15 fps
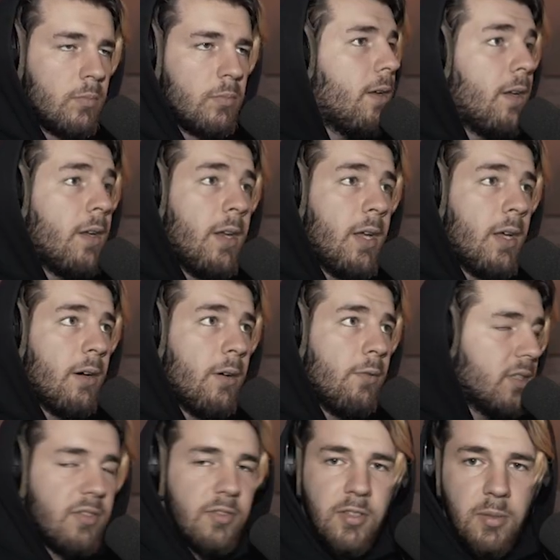Now,
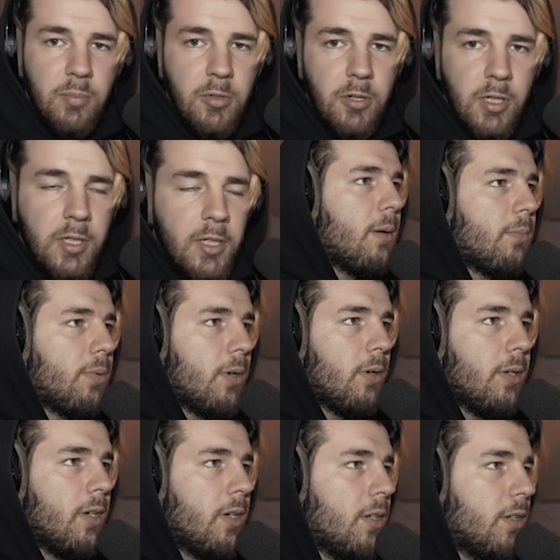the fun part. I'm
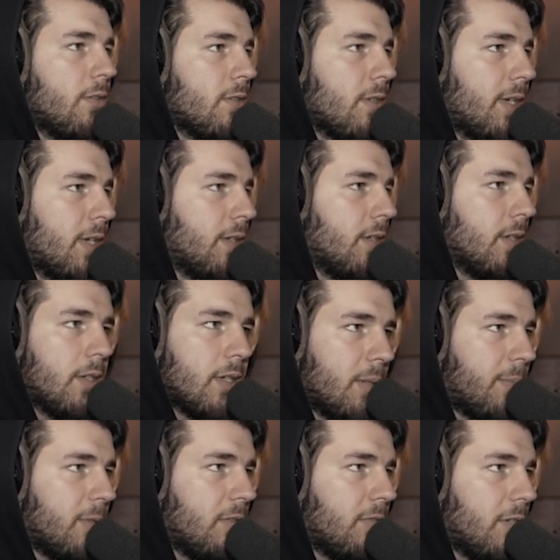probably gonna use like a
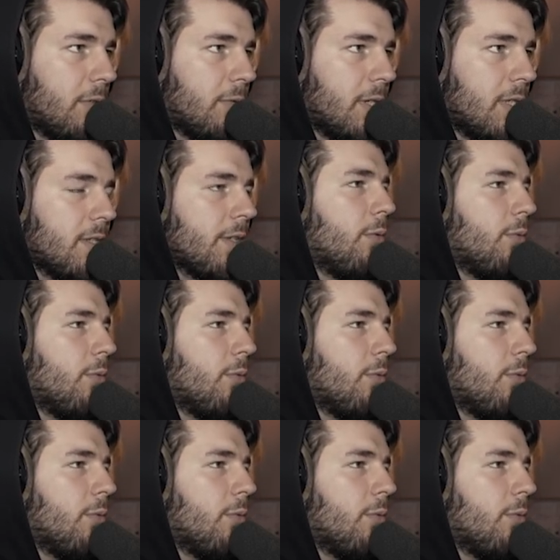couple of 808s,